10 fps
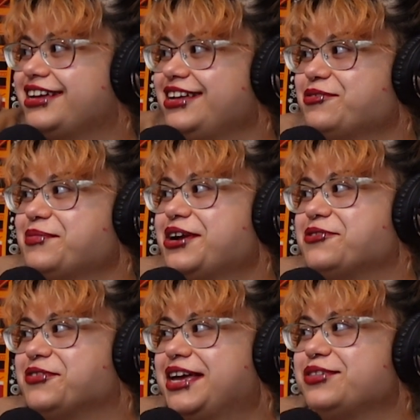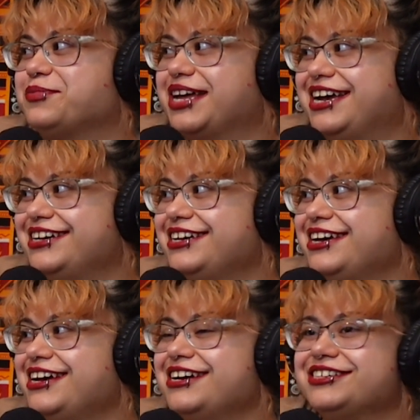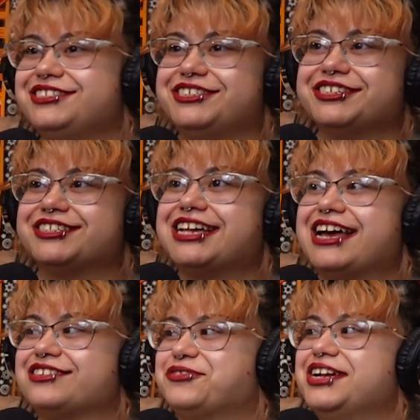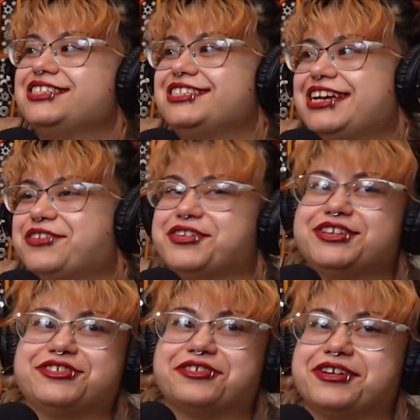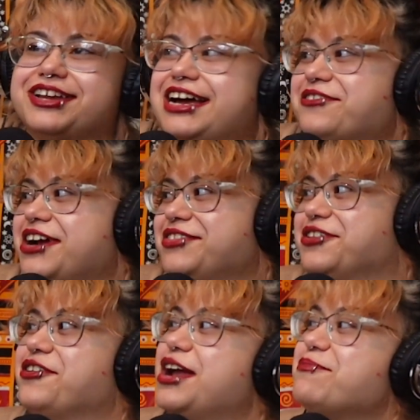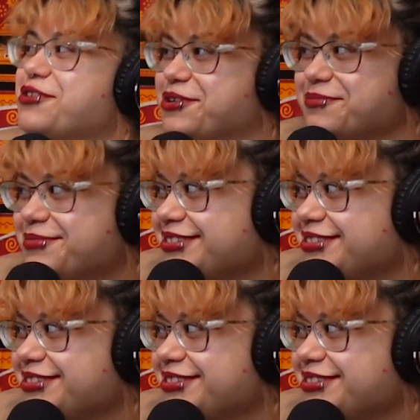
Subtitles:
Roberta Faceplant, just last Wednesday when Troy and I were at the Grape Room.